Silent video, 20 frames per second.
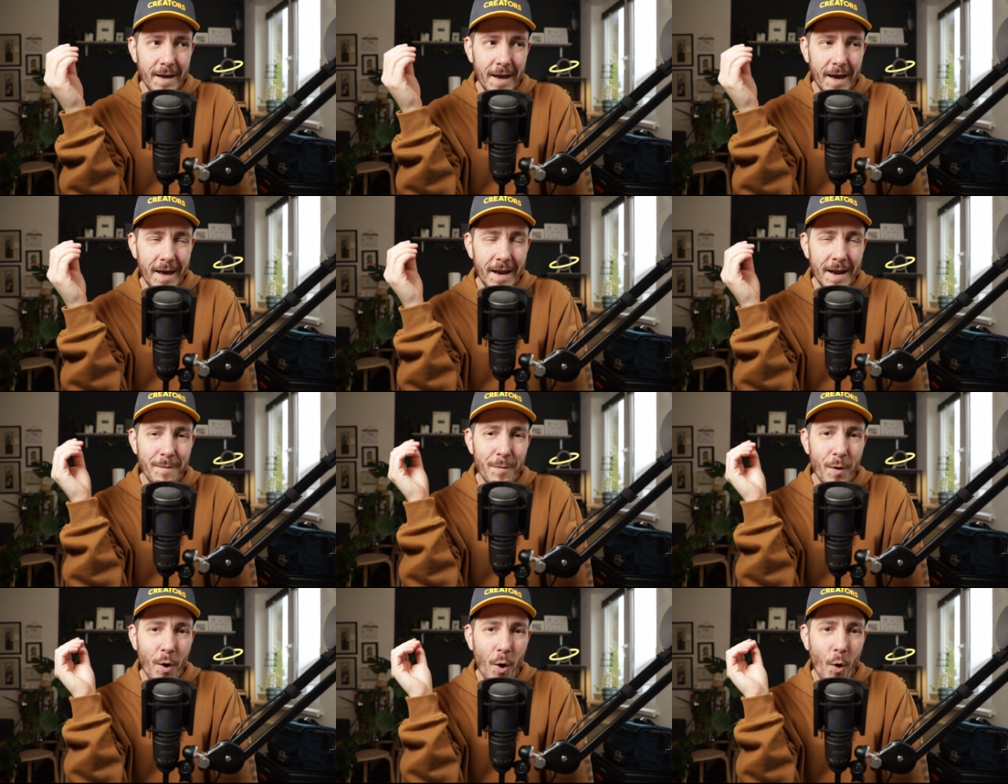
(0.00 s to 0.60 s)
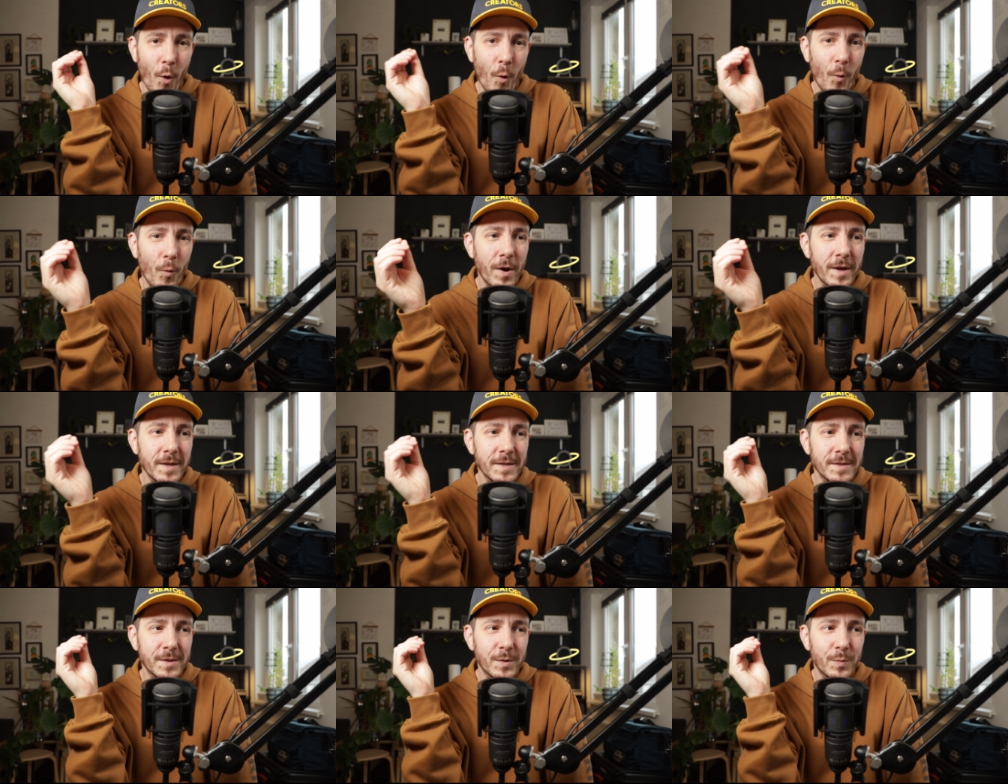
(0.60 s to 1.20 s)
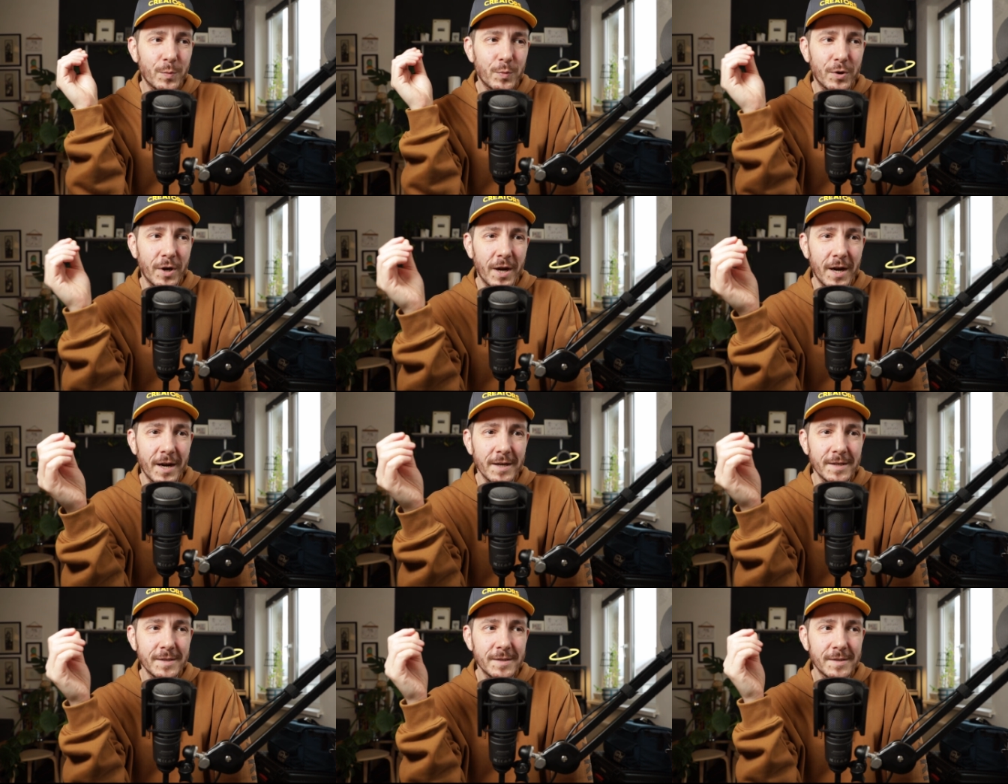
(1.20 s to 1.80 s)
And I'm always
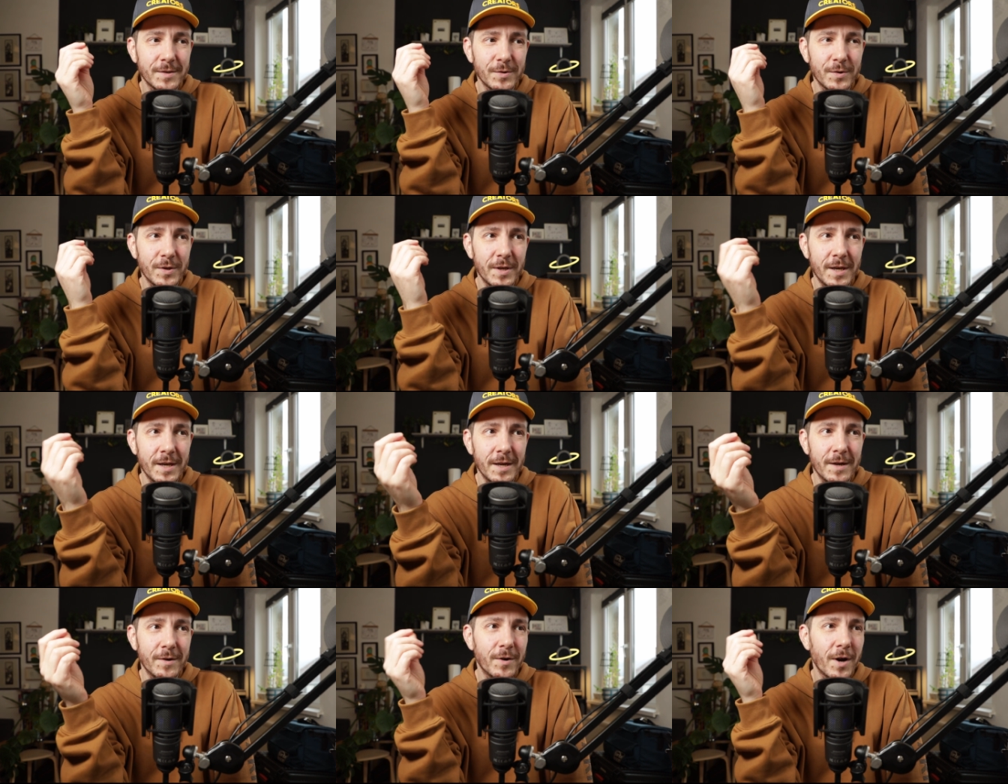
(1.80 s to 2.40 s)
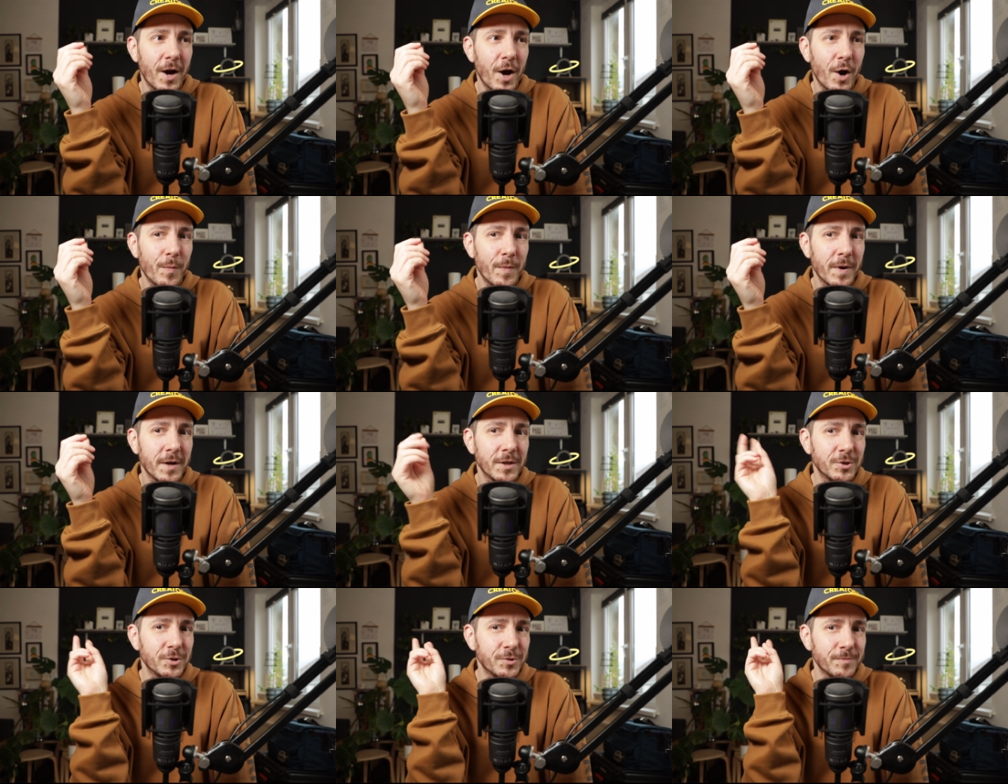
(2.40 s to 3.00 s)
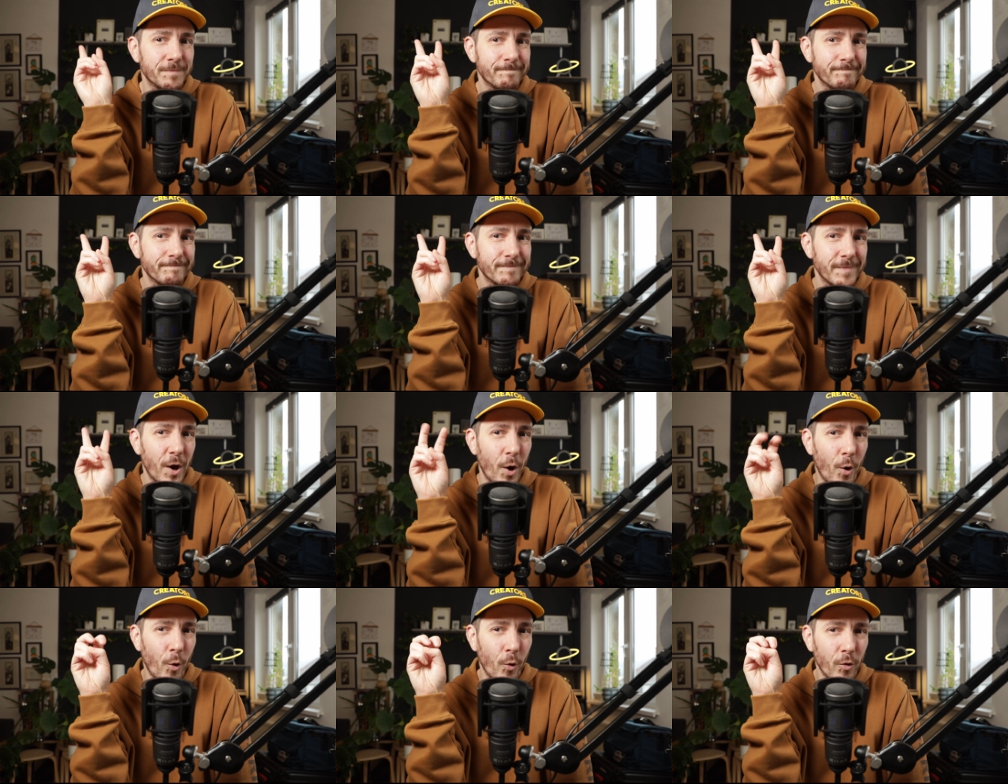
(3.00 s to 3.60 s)
surprised to hear how much
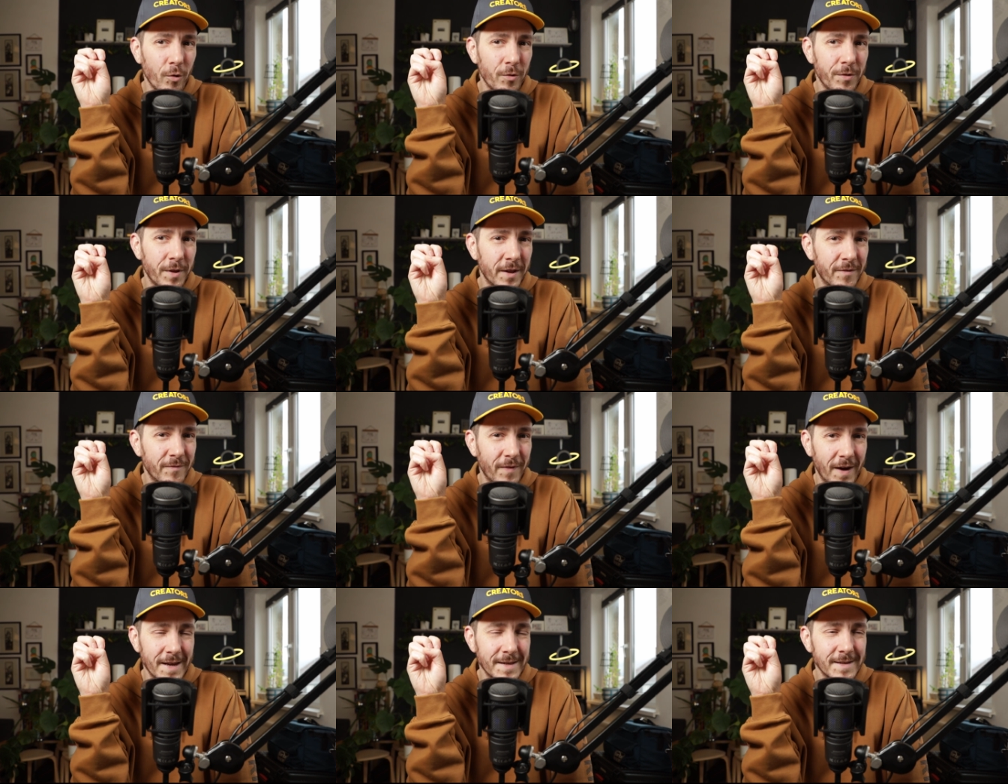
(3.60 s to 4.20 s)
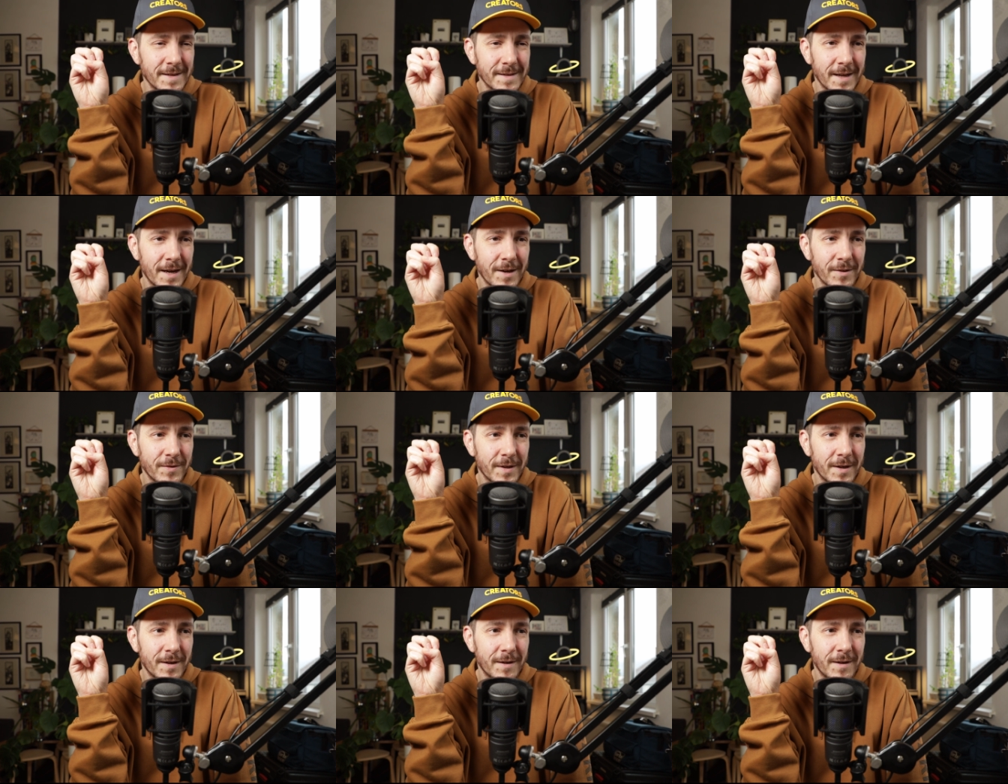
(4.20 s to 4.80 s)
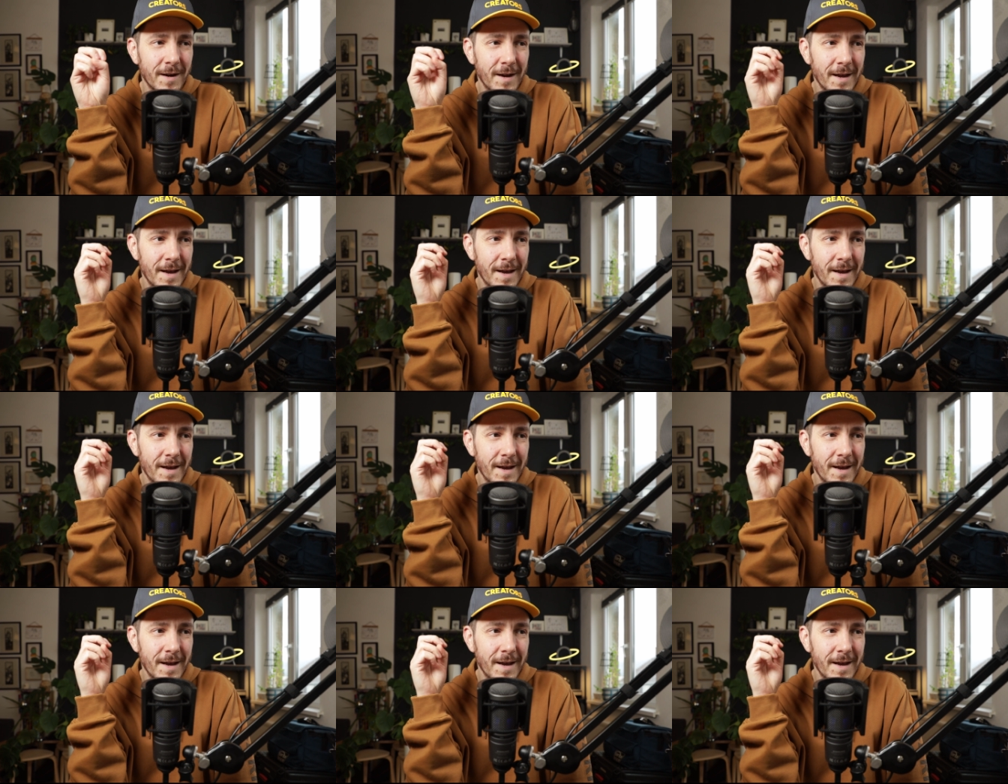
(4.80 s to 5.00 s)
old advice is out there